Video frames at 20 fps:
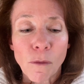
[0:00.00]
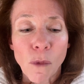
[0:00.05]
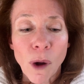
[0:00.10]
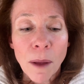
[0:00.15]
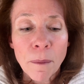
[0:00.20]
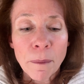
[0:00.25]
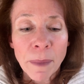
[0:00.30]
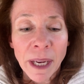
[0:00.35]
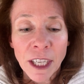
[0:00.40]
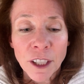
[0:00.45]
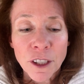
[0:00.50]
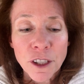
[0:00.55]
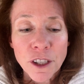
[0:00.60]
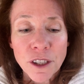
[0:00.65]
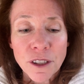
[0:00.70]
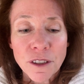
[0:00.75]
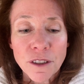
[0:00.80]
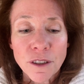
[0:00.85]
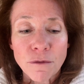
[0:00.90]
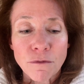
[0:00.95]
While
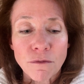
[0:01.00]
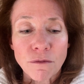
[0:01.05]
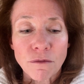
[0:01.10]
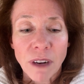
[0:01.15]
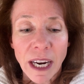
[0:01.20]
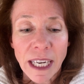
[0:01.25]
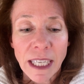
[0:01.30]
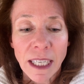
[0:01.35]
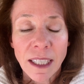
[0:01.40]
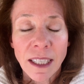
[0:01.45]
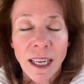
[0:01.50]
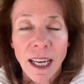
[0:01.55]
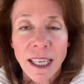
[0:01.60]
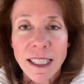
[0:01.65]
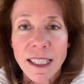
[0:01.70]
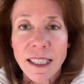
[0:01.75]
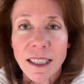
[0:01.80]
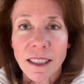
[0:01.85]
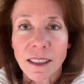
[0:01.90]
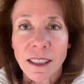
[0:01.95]
managers
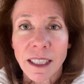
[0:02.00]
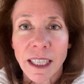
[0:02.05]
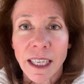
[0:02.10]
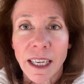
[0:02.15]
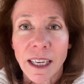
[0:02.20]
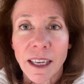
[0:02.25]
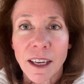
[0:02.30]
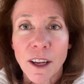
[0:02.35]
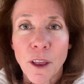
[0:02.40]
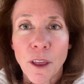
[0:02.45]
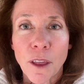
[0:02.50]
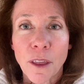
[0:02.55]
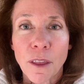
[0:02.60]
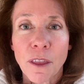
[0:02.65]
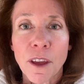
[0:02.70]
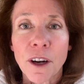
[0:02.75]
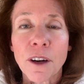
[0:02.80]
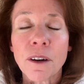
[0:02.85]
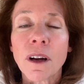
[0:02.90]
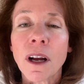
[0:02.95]
recognize the link,
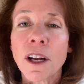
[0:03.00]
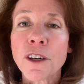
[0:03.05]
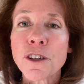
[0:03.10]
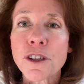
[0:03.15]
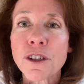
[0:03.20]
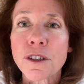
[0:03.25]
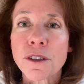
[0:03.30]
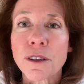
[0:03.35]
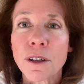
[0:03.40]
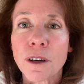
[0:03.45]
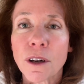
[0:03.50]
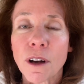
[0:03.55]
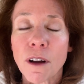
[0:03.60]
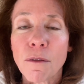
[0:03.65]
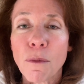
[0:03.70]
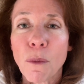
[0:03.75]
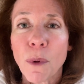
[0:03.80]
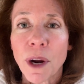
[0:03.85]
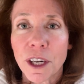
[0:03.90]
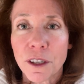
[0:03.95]
they're unsure
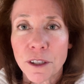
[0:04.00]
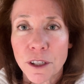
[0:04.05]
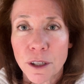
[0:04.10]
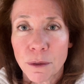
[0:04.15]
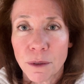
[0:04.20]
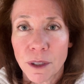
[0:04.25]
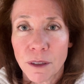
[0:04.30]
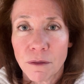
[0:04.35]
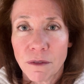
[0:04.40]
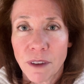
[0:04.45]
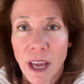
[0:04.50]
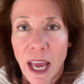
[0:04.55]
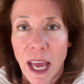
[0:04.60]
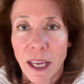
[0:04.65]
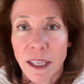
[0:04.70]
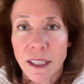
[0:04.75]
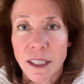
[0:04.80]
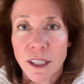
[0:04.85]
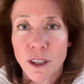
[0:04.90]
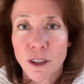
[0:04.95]
of where to invest.